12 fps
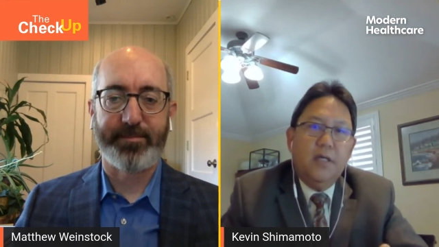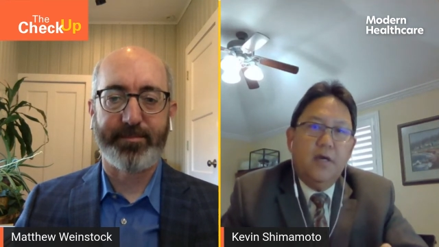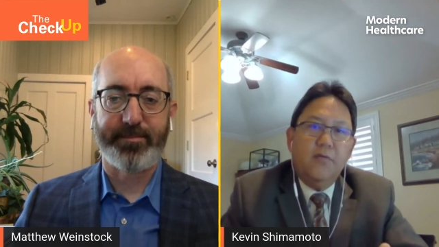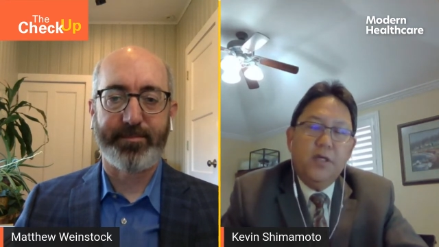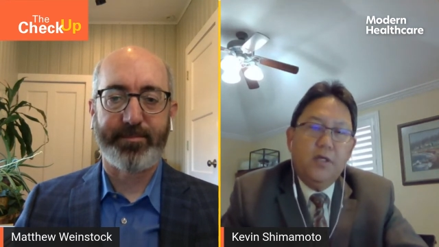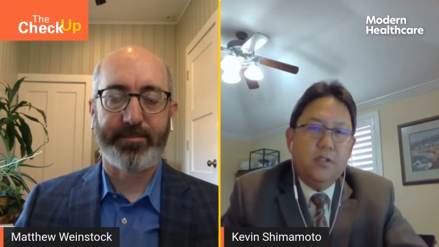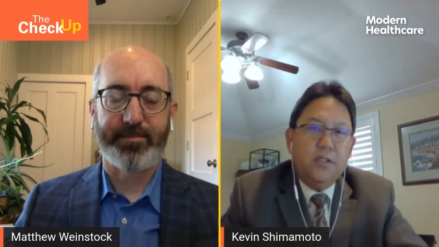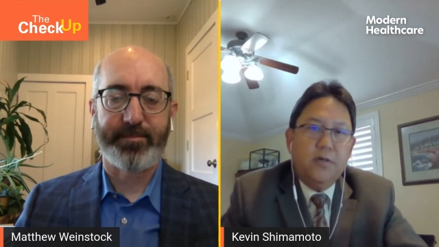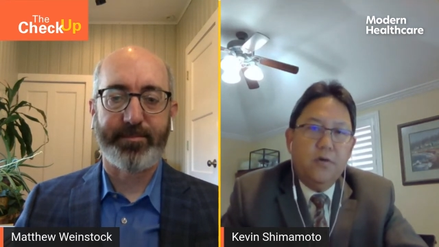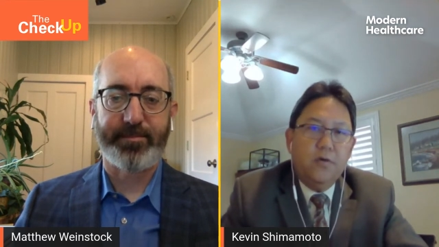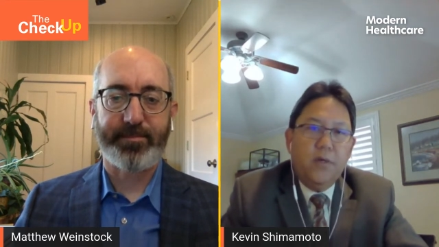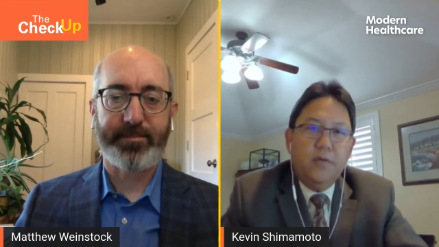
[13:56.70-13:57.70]
Speaker 1: everything is
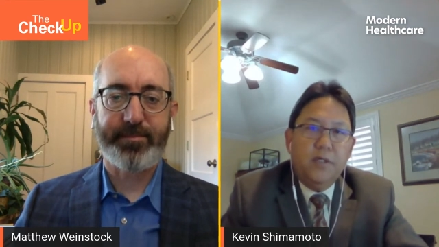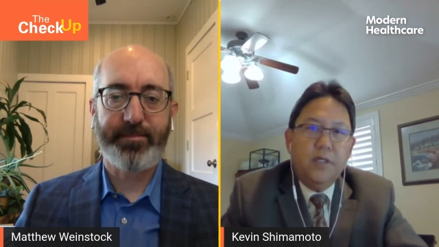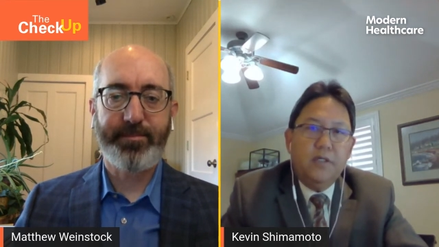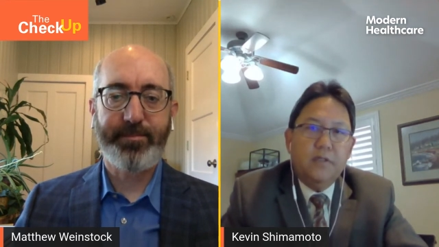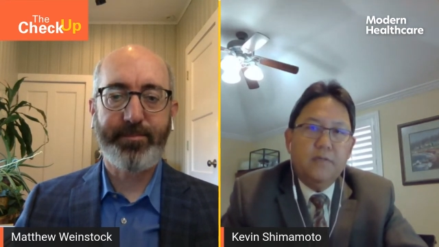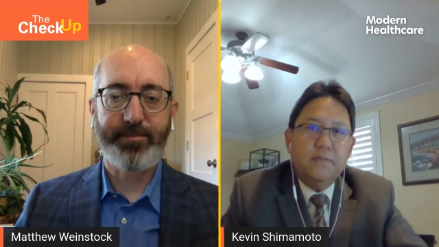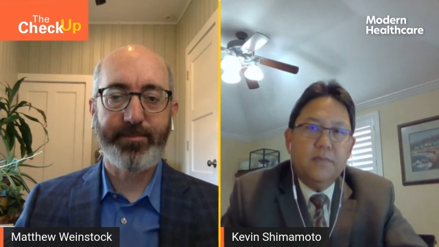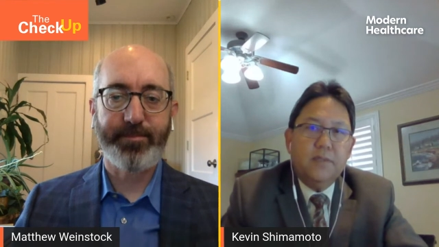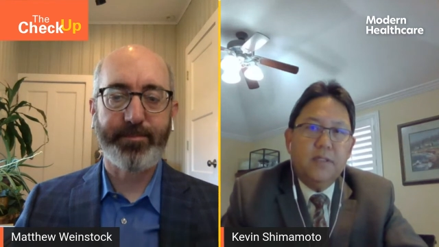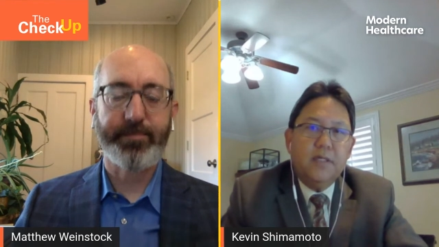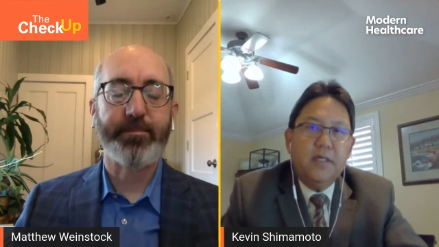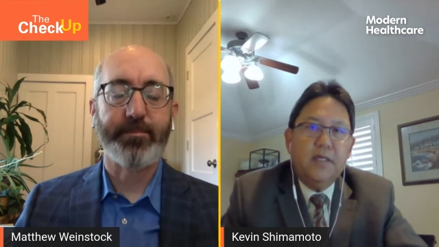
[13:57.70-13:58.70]
centered around the kids.
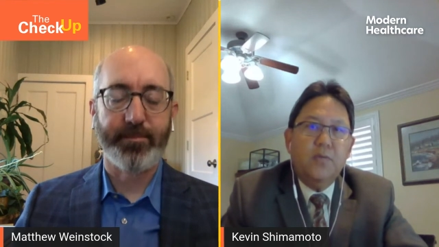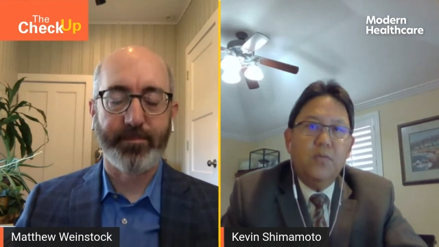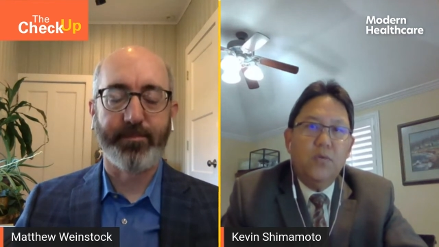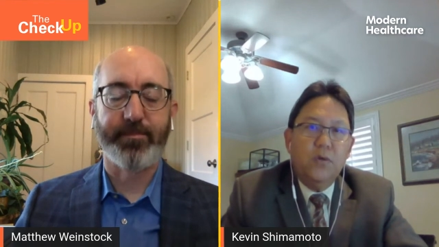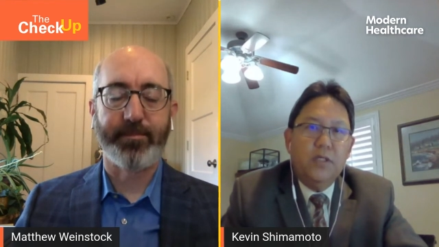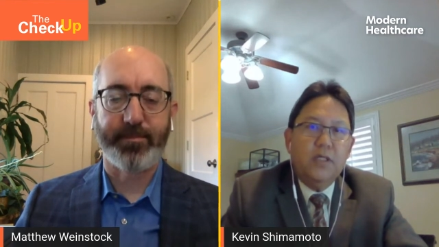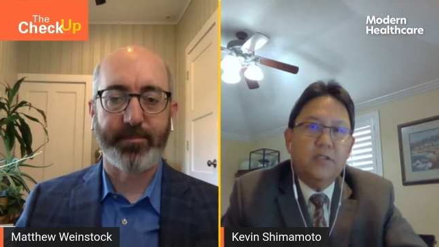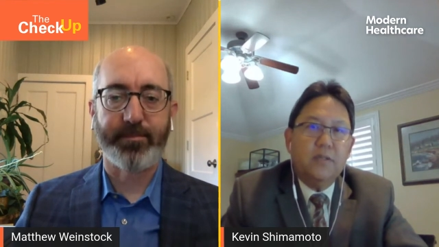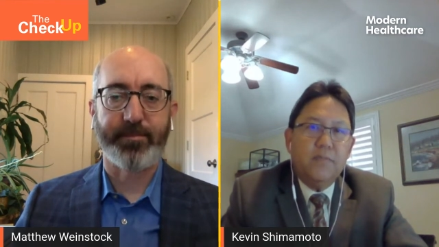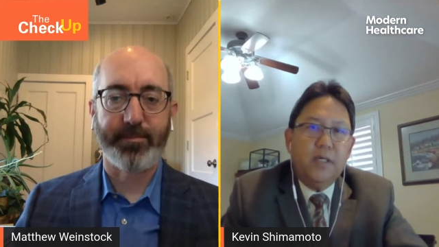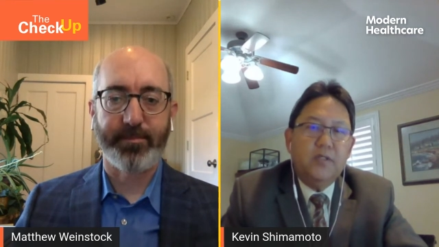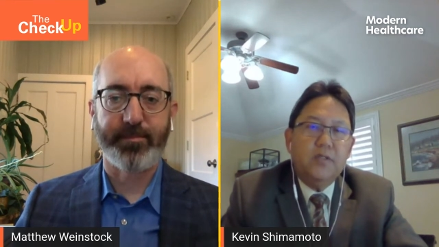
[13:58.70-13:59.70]
It, it really is. The
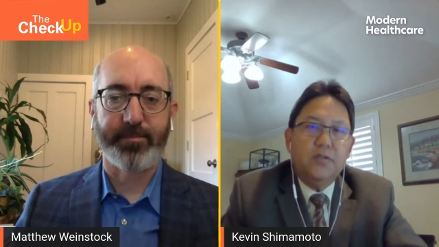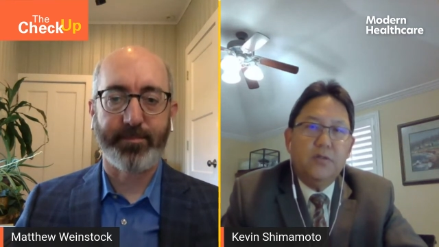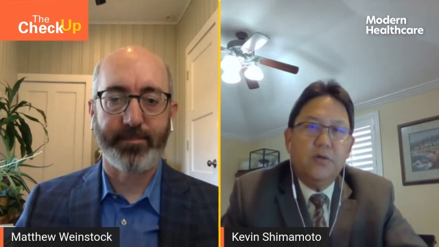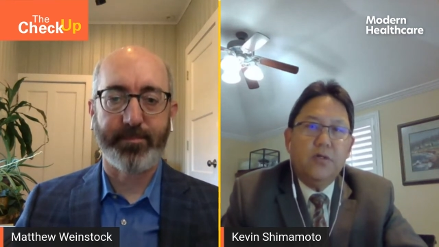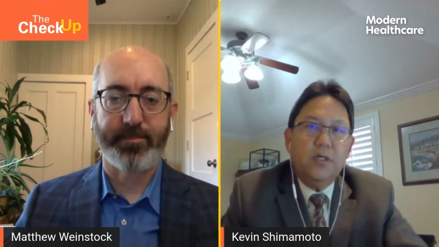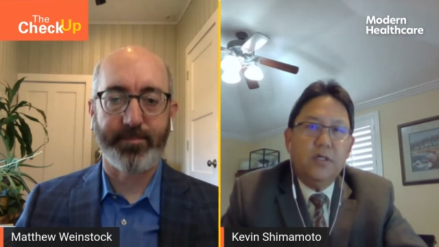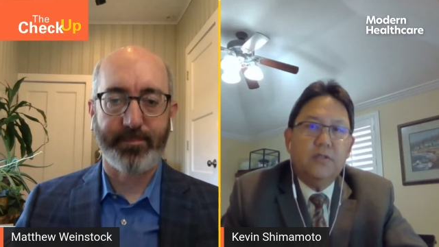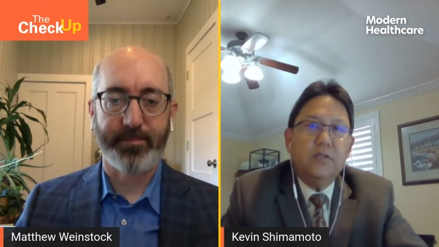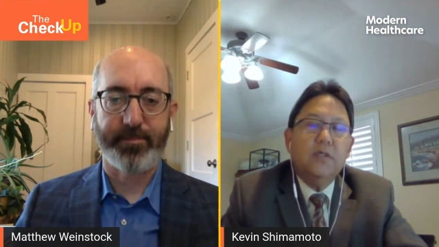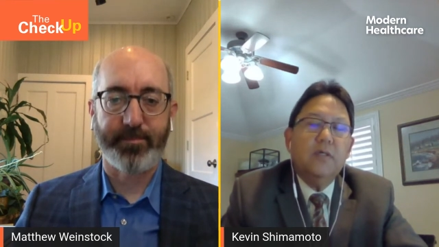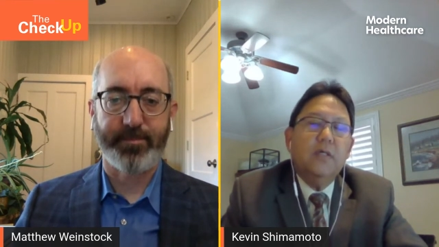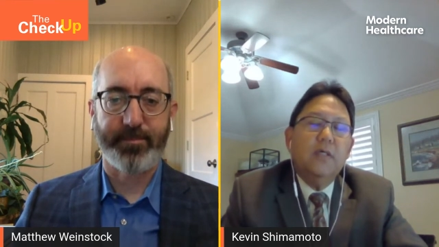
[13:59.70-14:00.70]
patients are our kids.
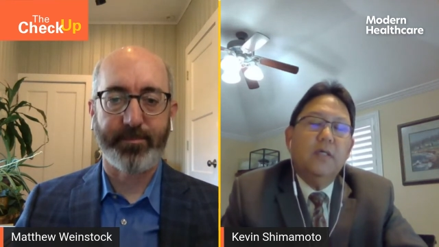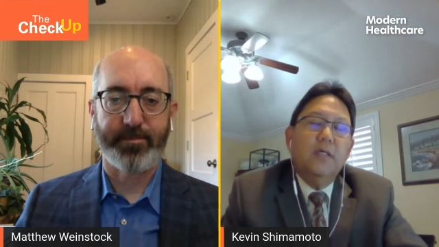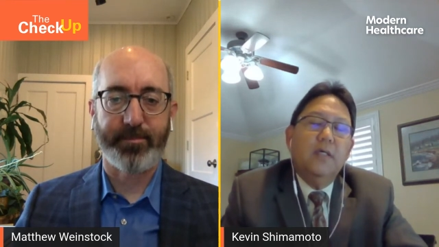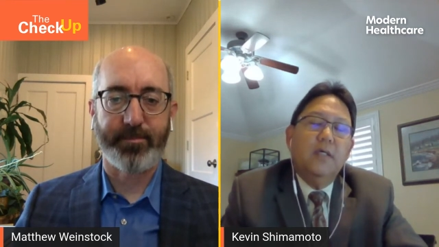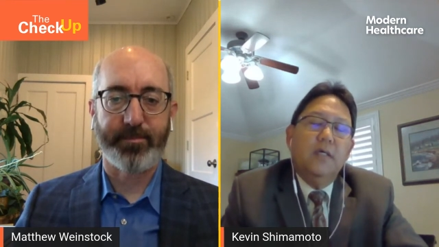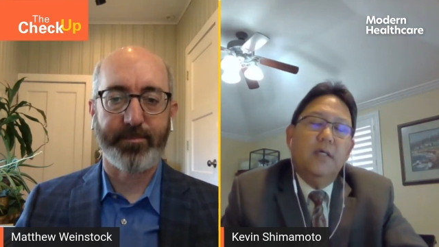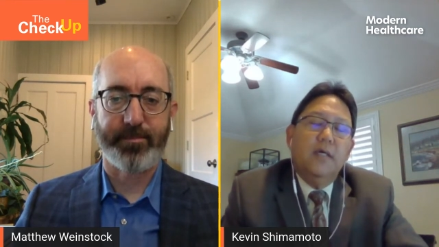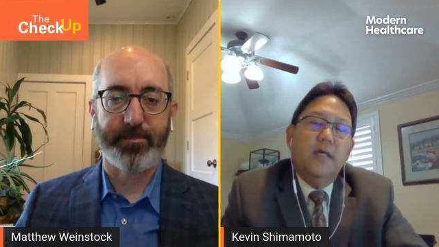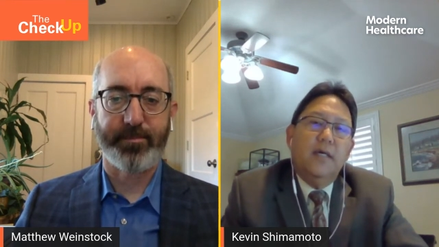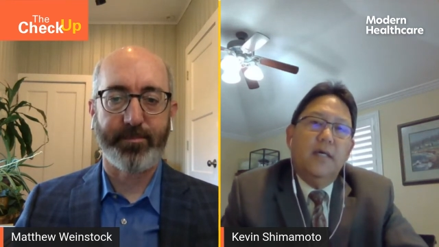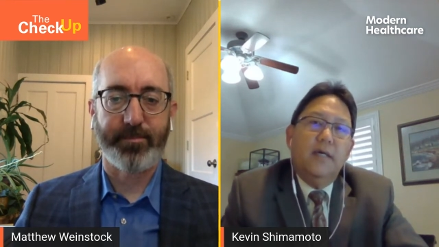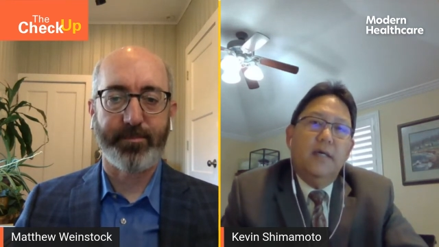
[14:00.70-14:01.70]

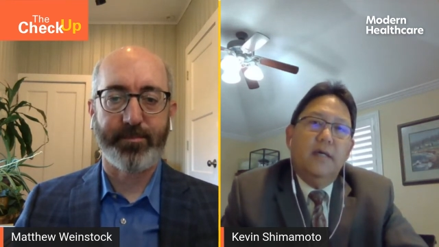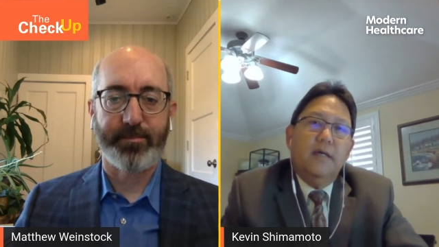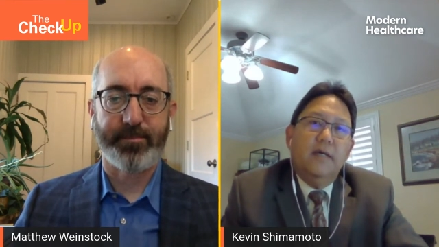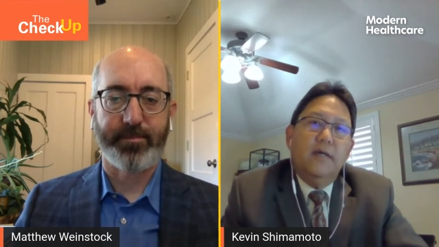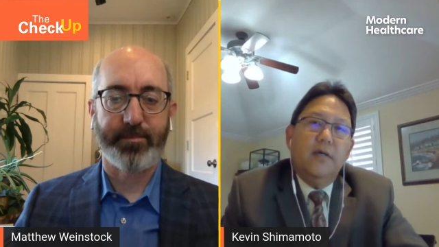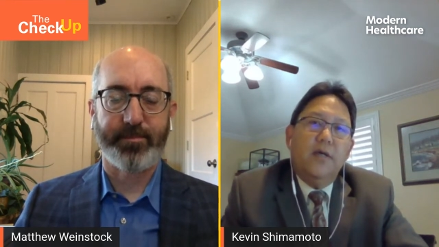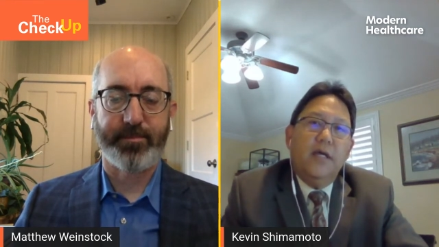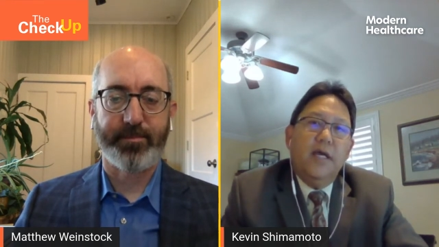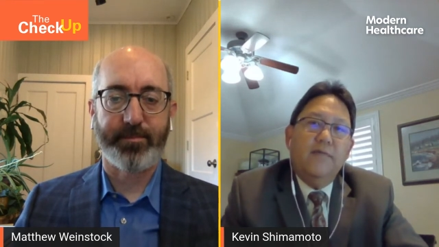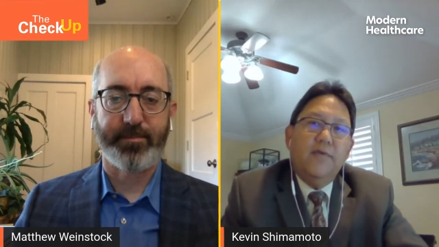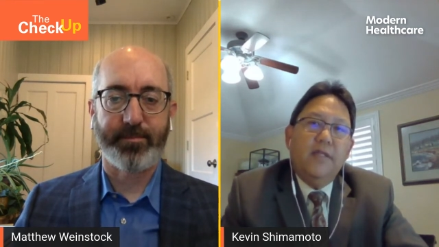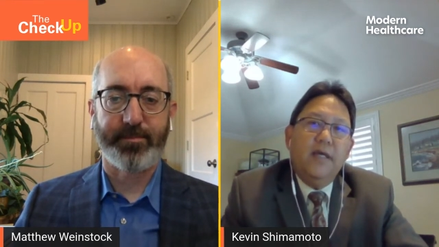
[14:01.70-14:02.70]
And
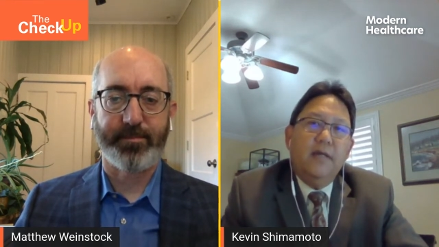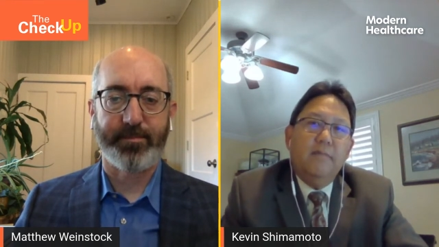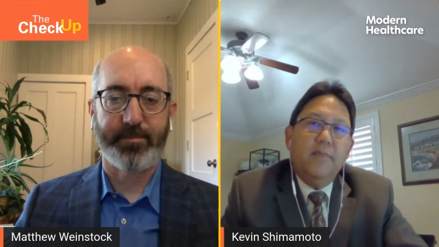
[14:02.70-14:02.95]
having that